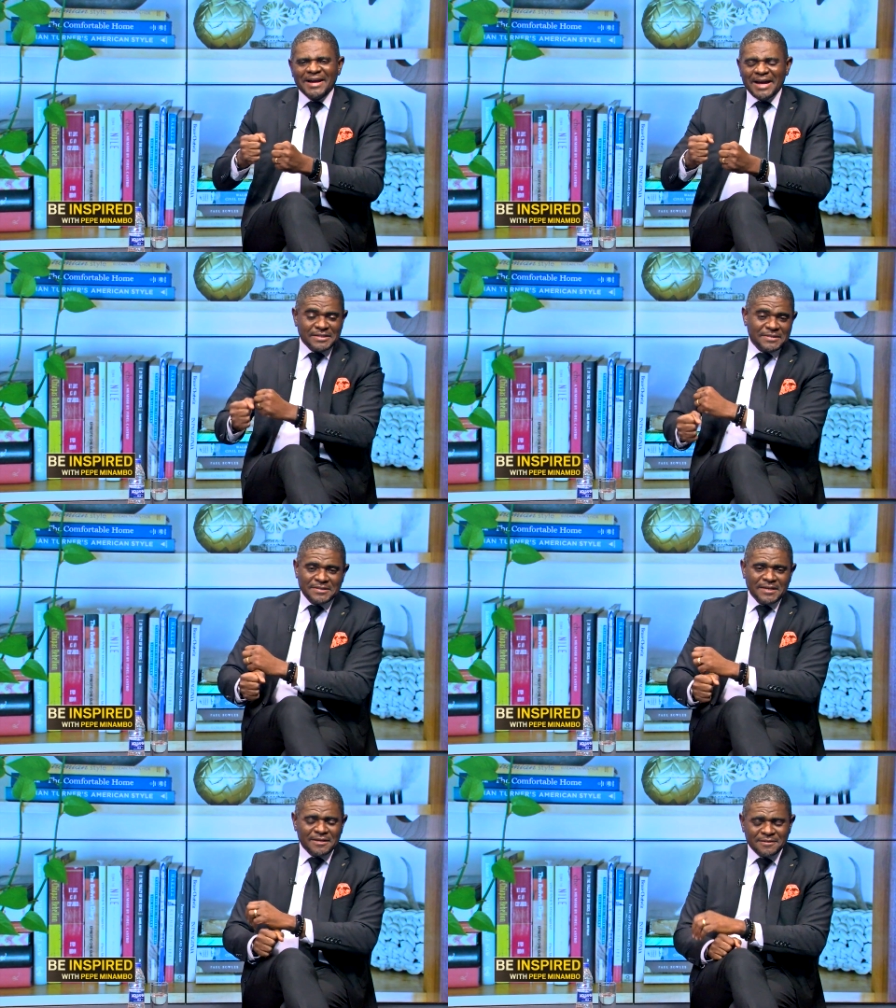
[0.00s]
As it
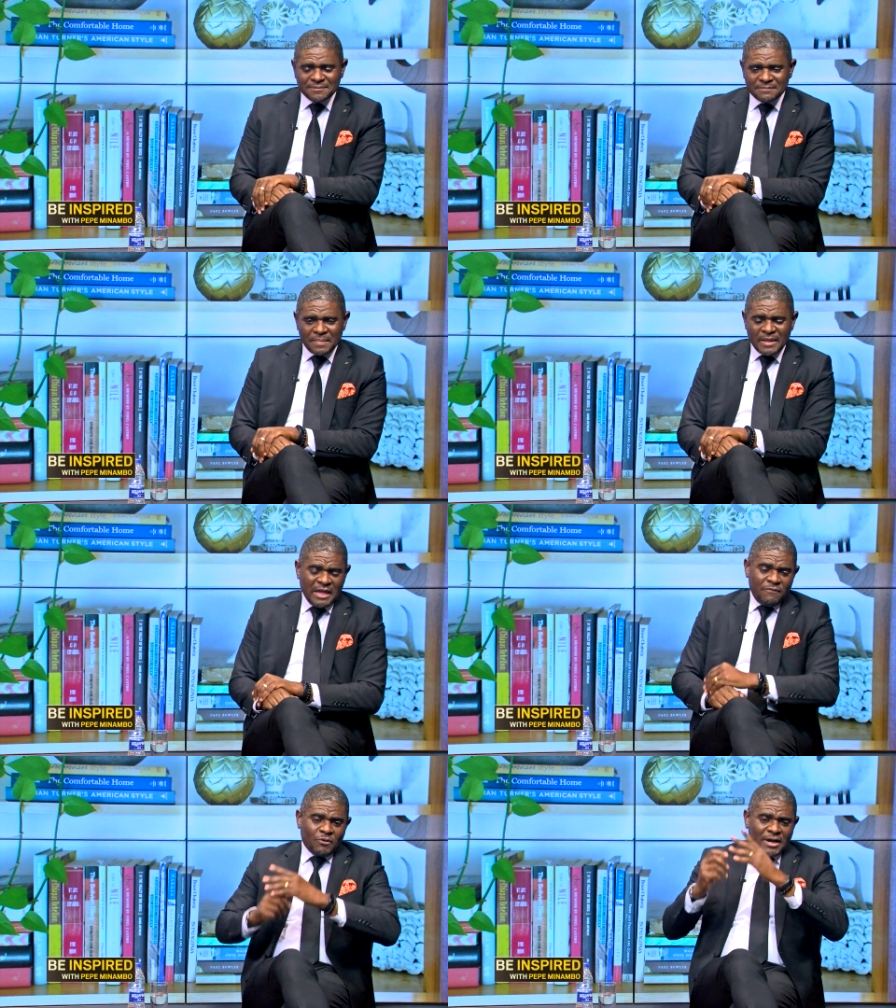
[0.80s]
is said,
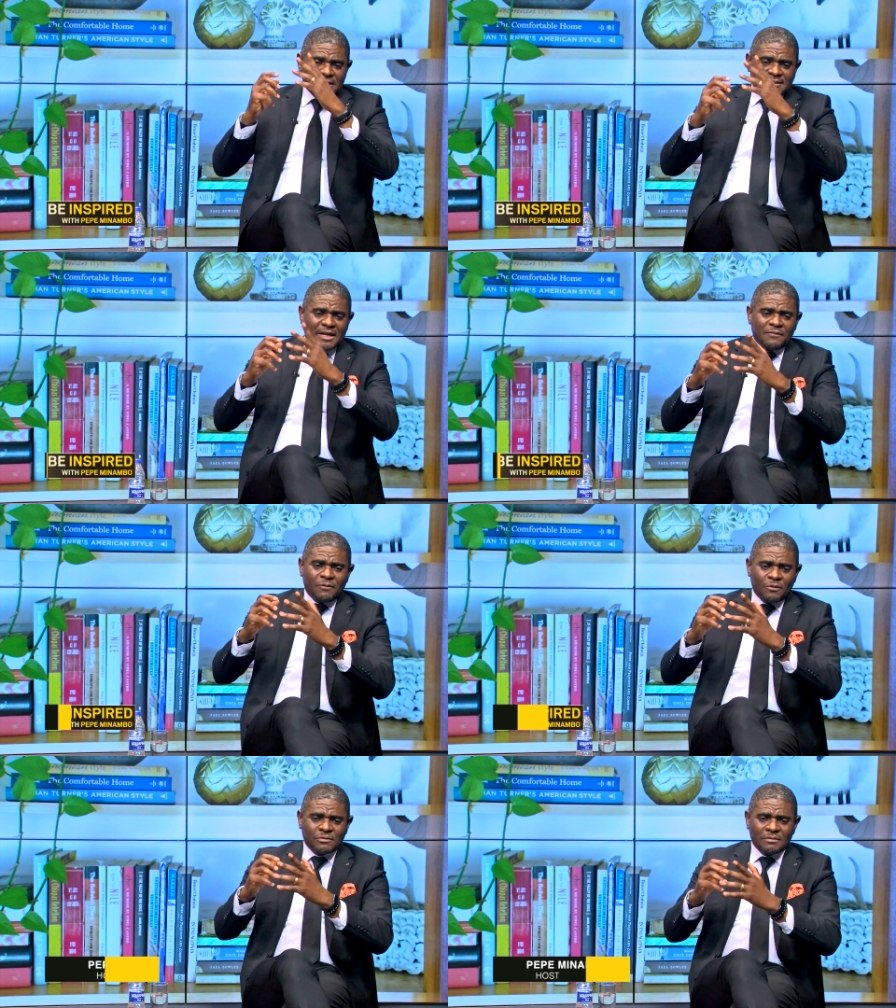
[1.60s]
if you can't stand
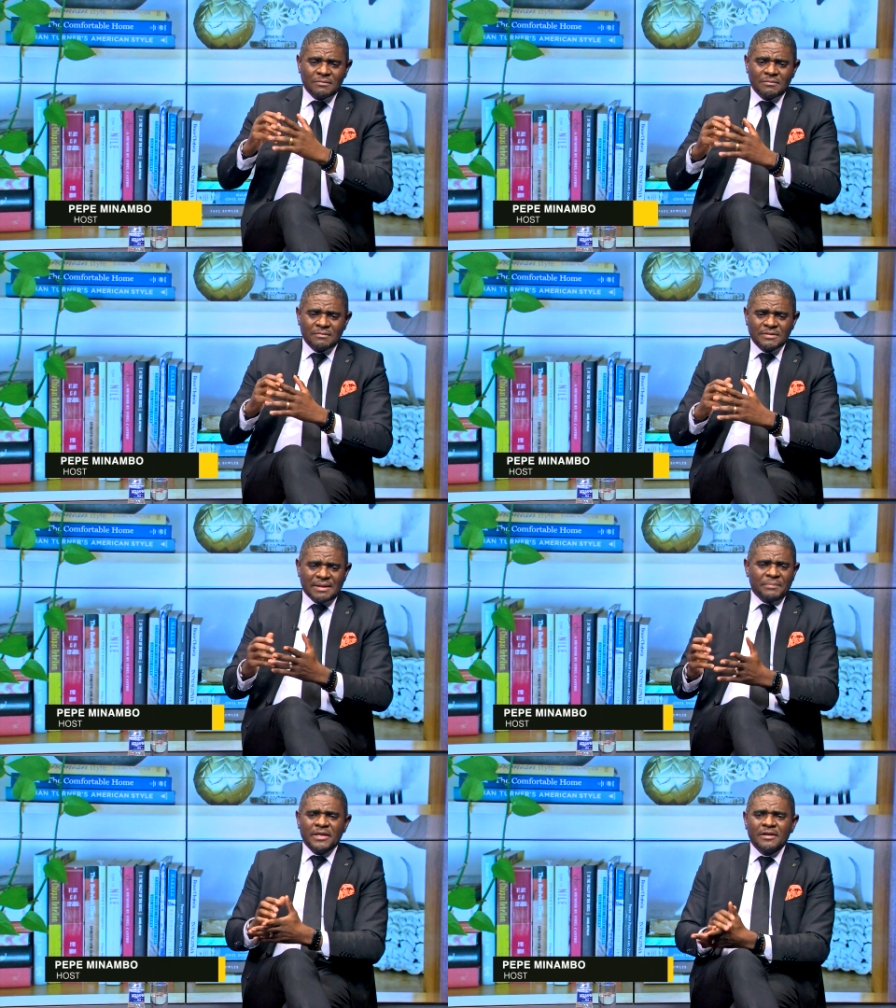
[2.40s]
for
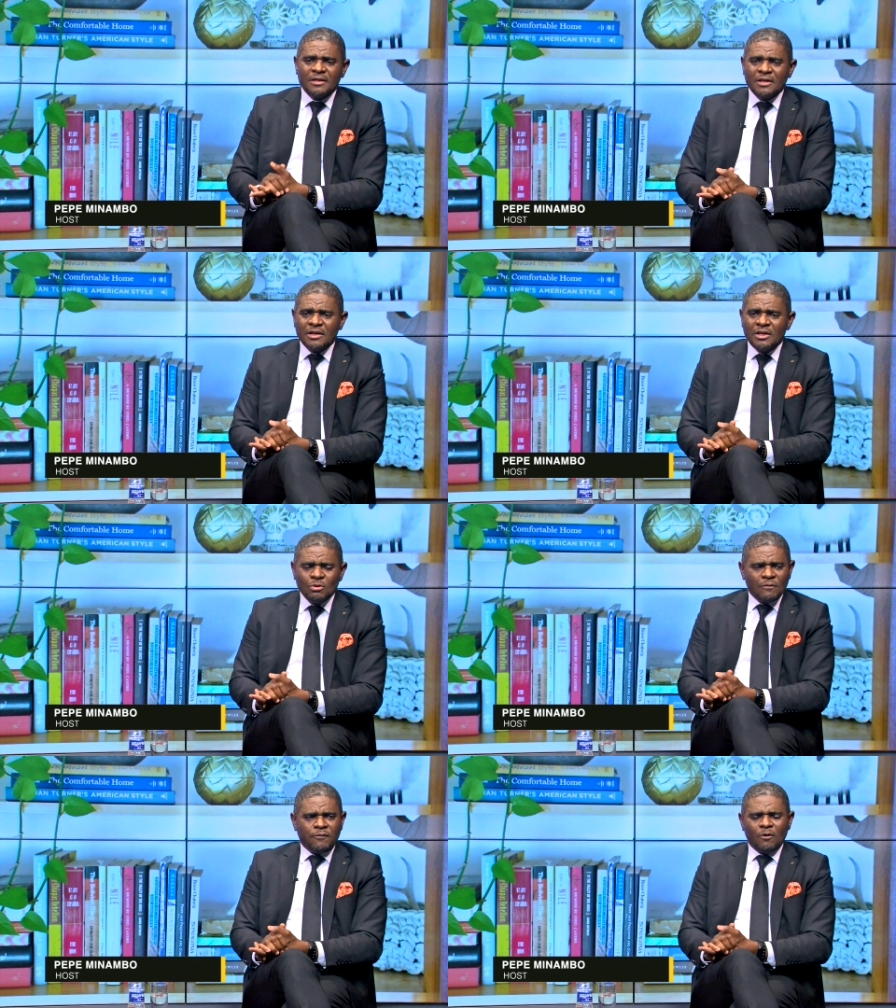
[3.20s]
something,
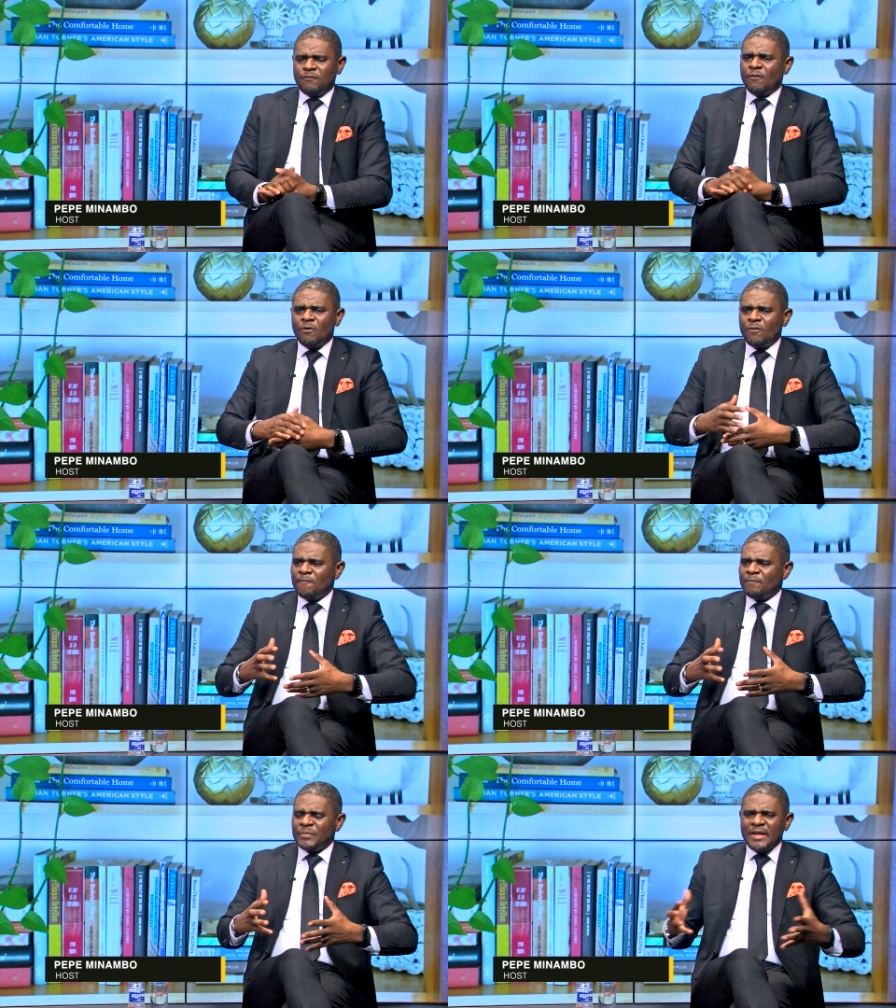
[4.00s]
you'll fall for
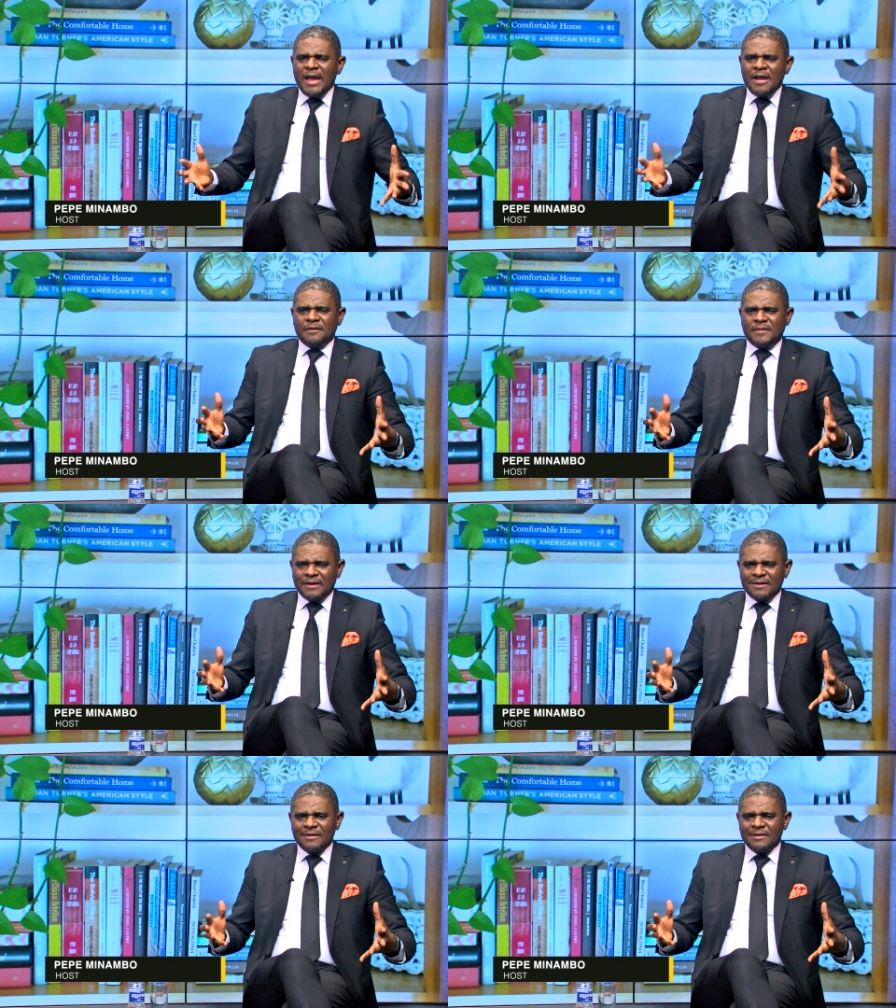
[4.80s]

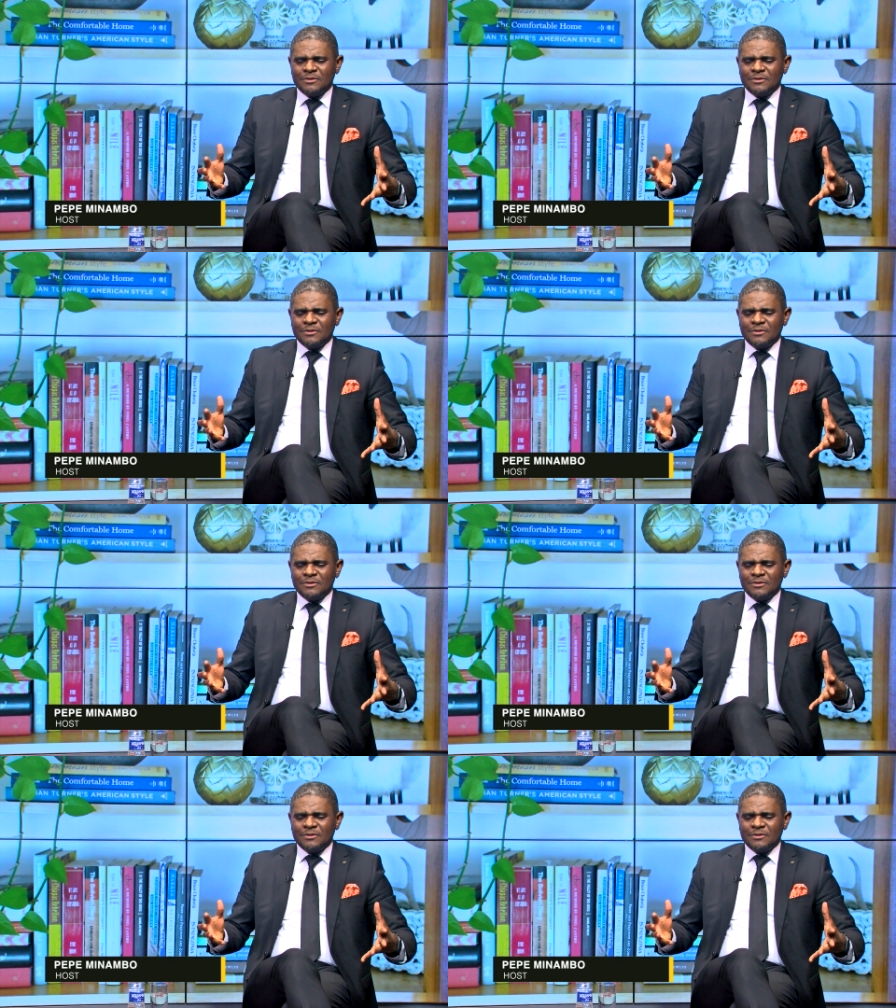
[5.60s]
anything.